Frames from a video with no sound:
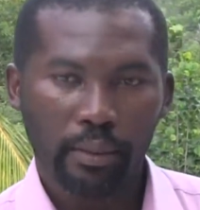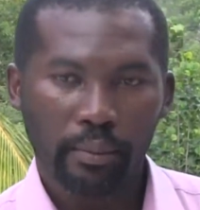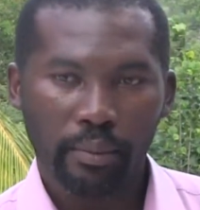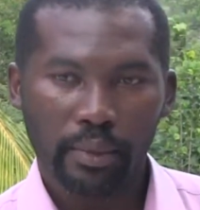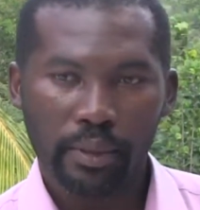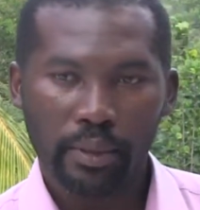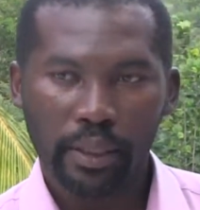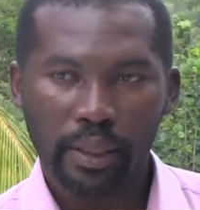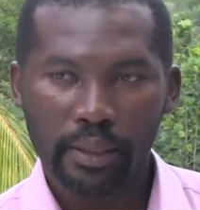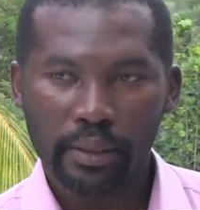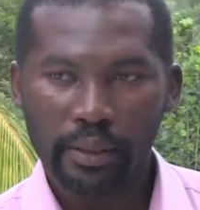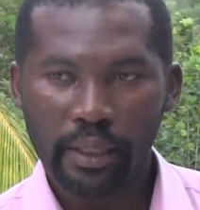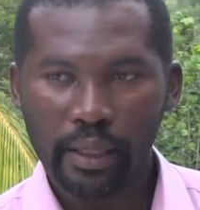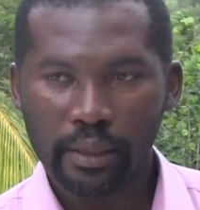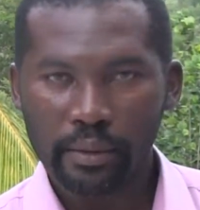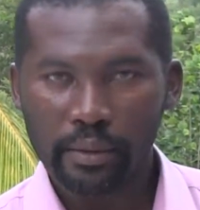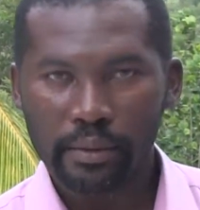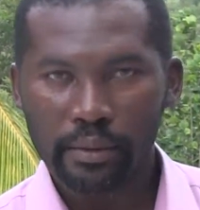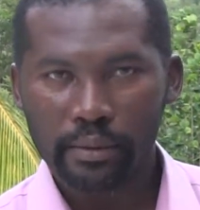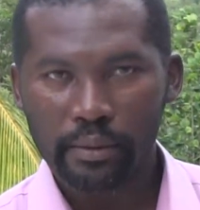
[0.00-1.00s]
But
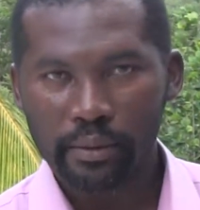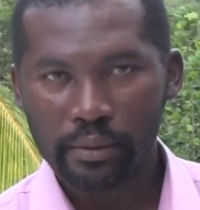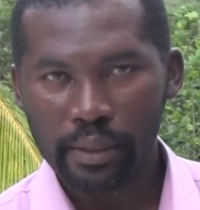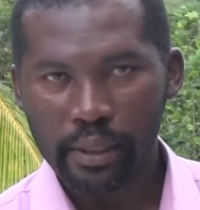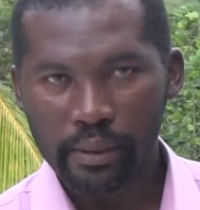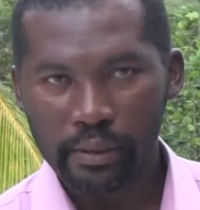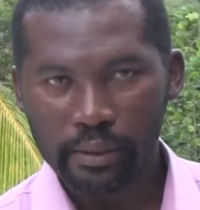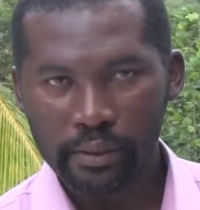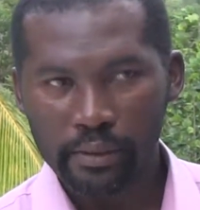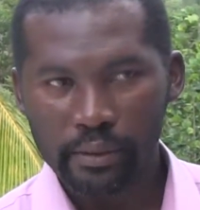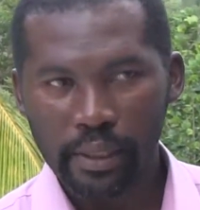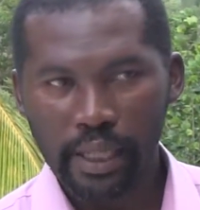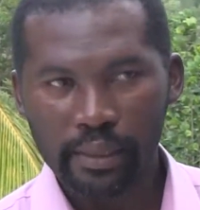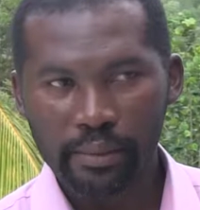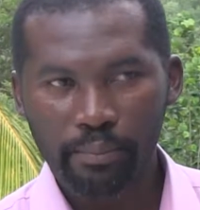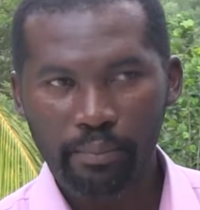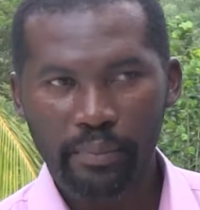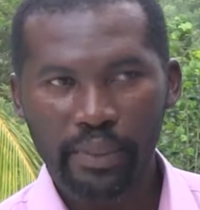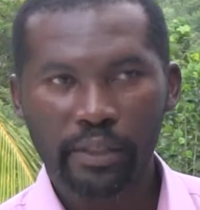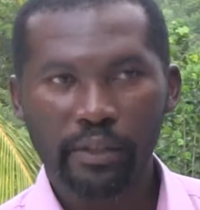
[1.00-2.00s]

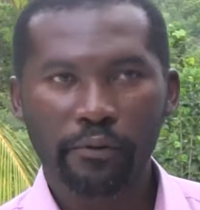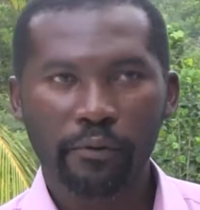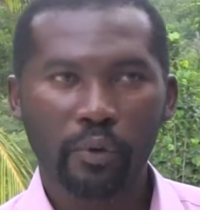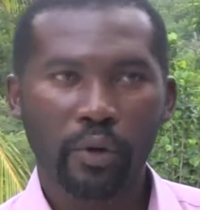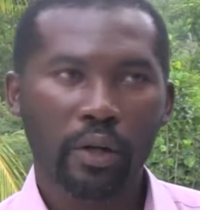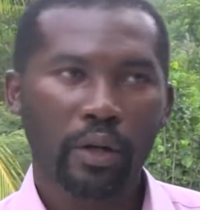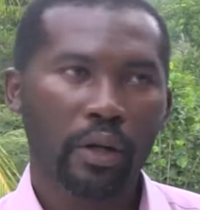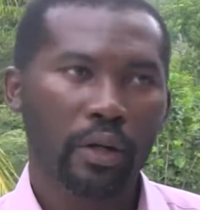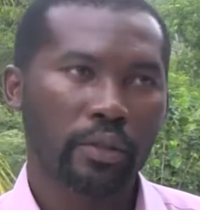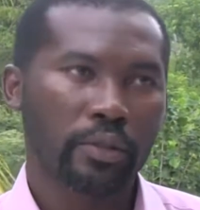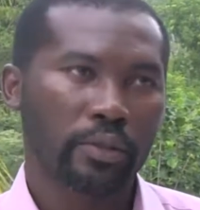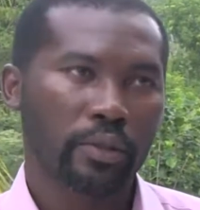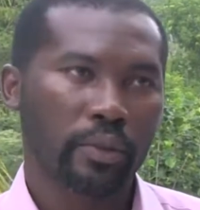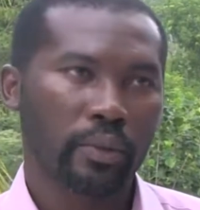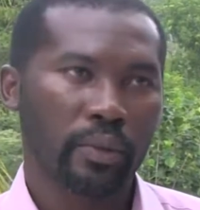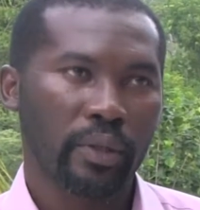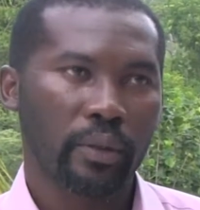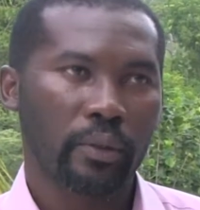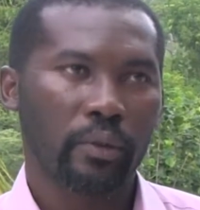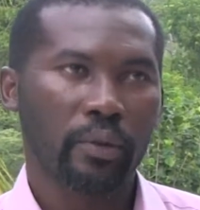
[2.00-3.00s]
that bit of work also,
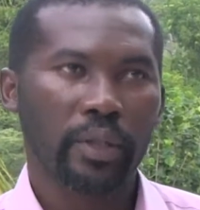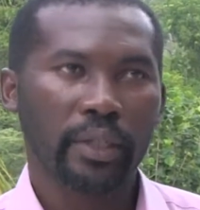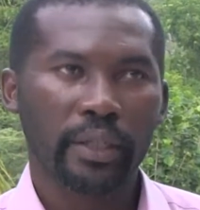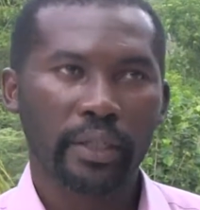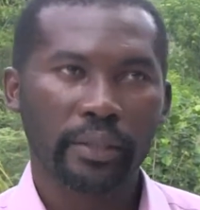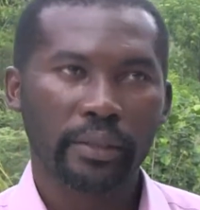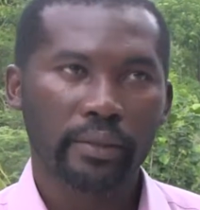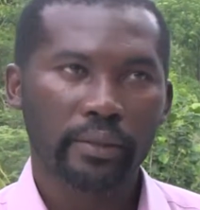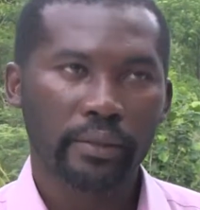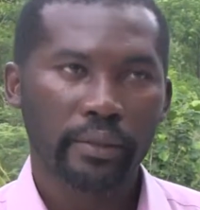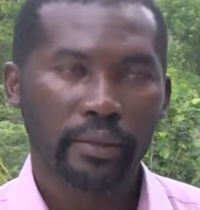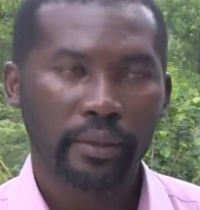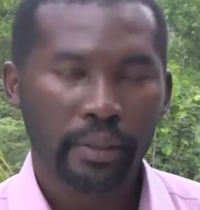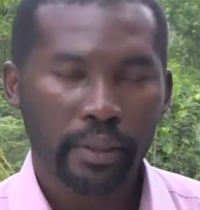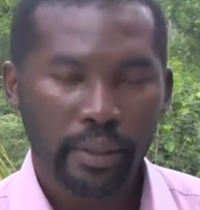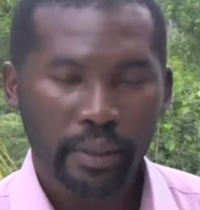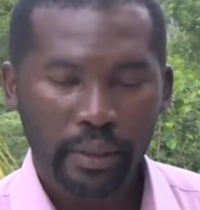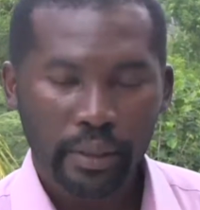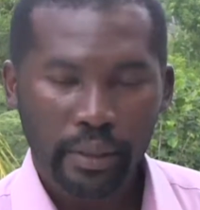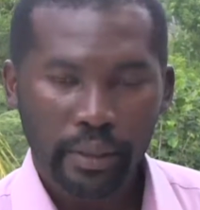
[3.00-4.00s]
we're working
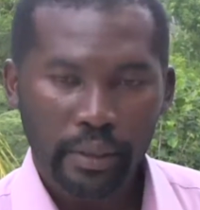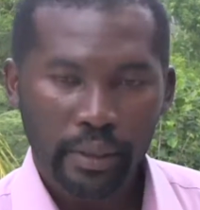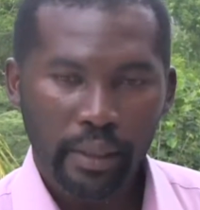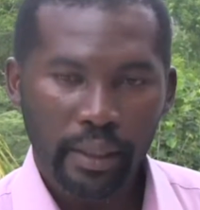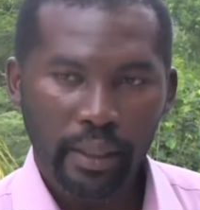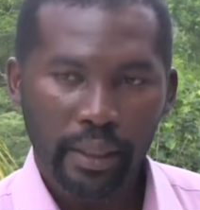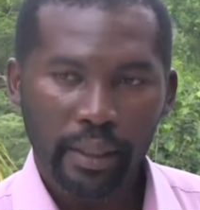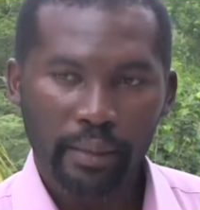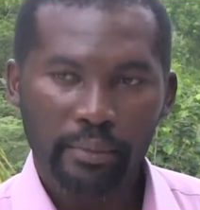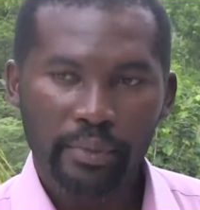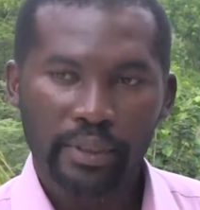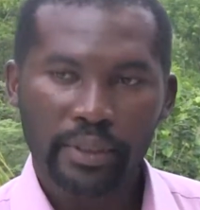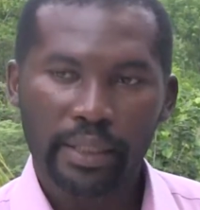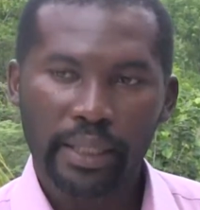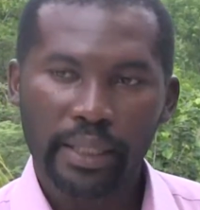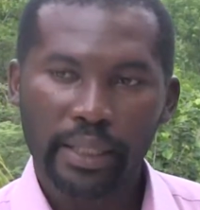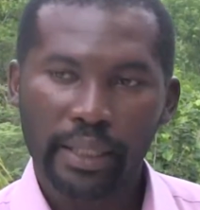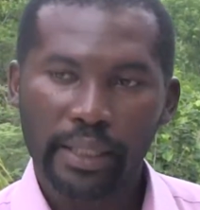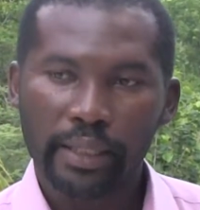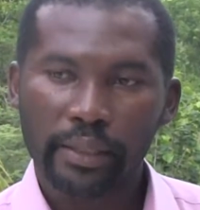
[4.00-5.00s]

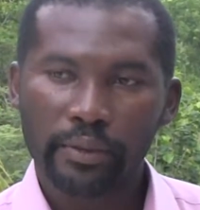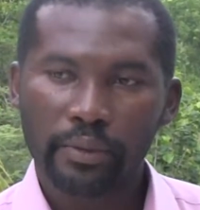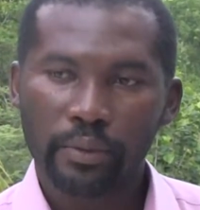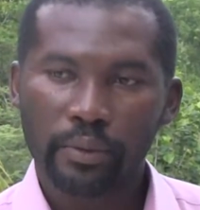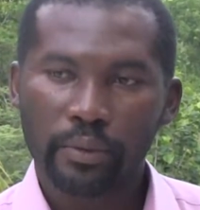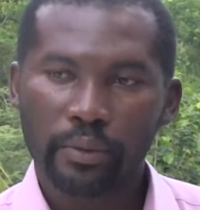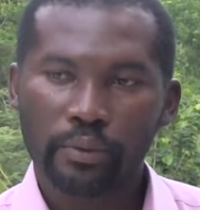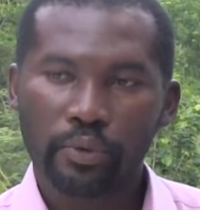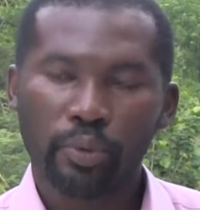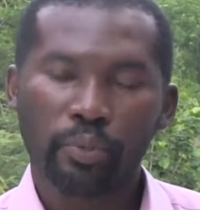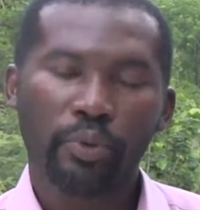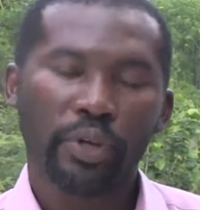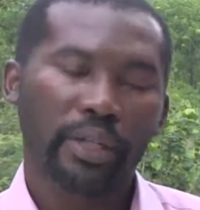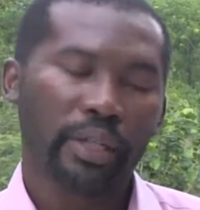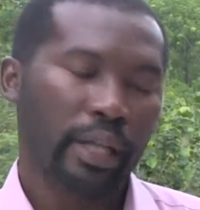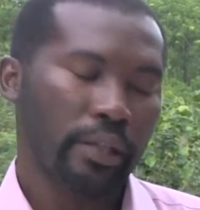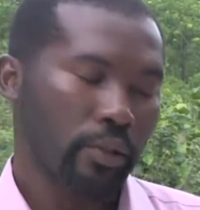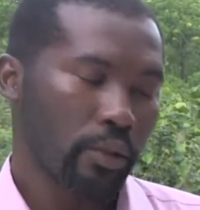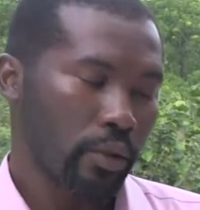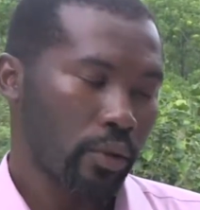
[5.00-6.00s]
steadily to bring
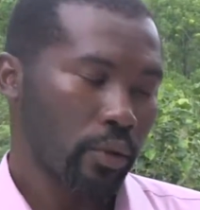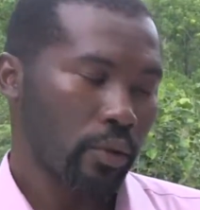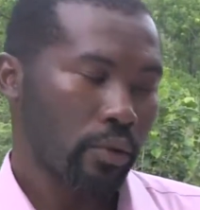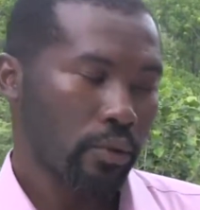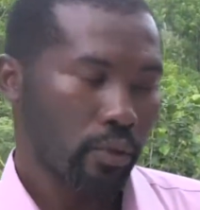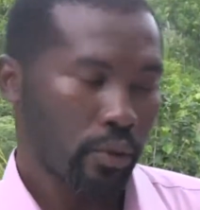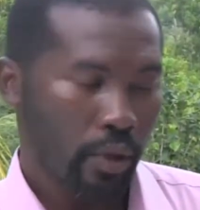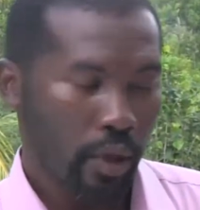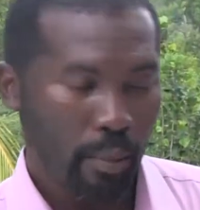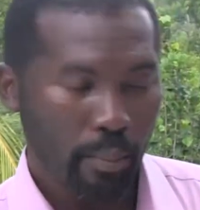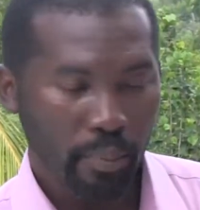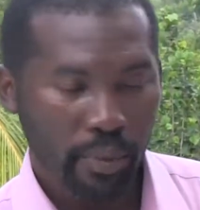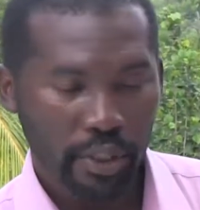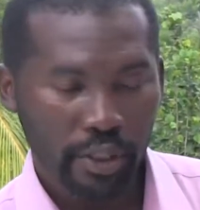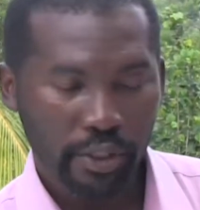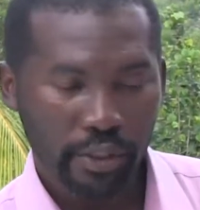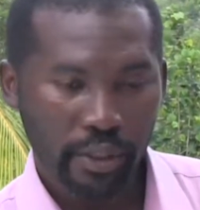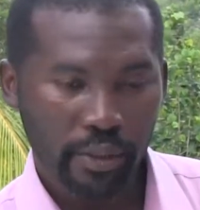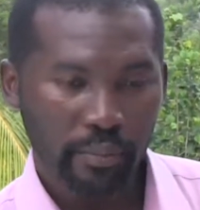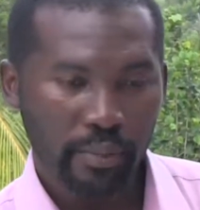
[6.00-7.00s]
that to
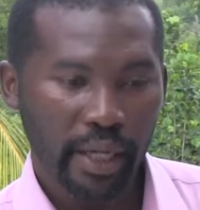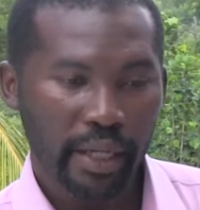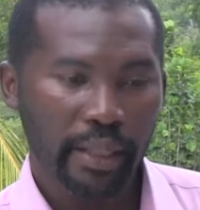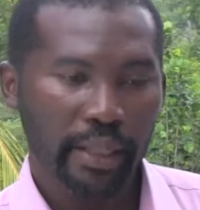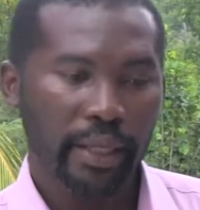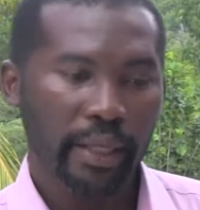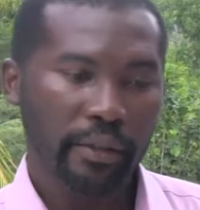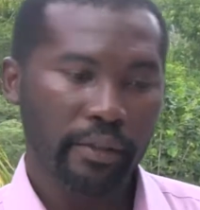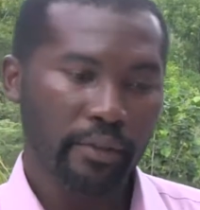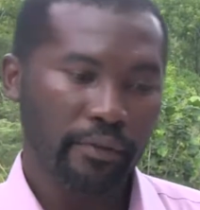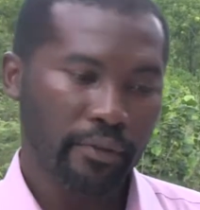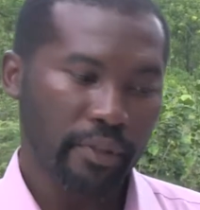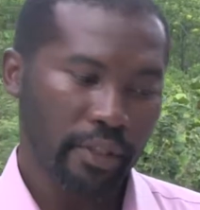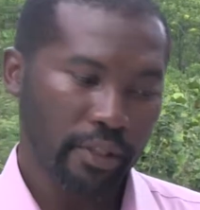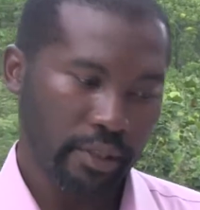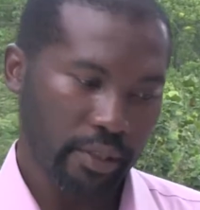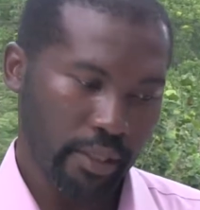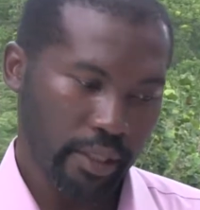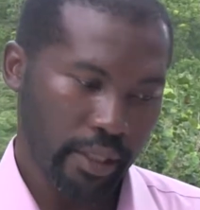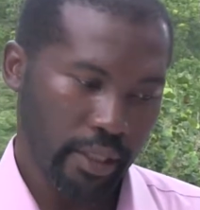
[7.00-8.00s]
completion by the end of
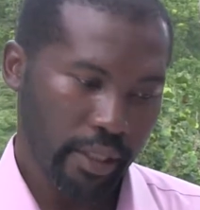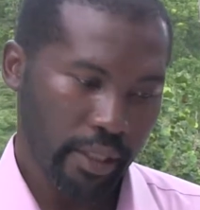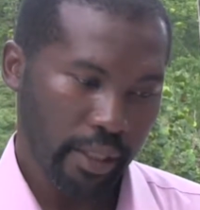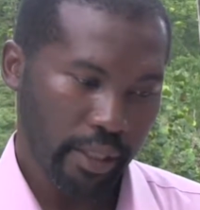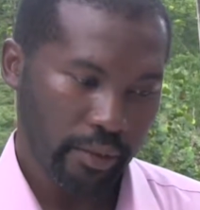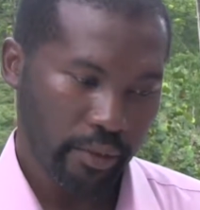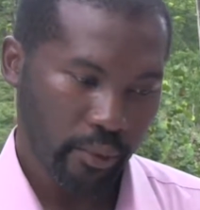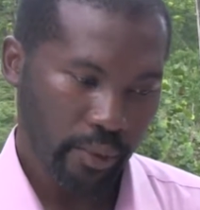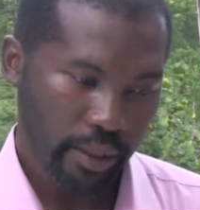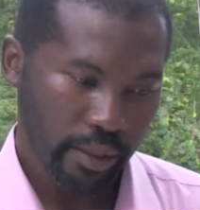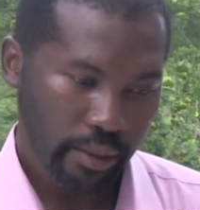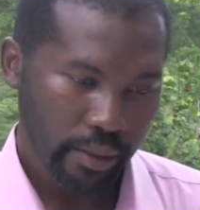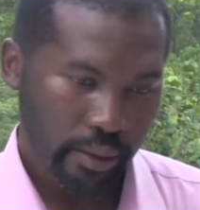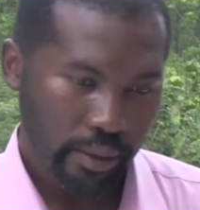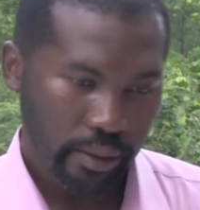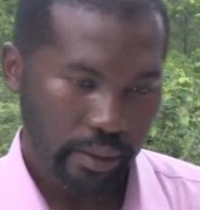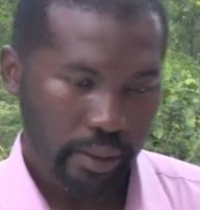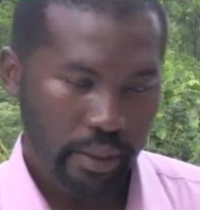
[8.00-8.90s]
this year as well.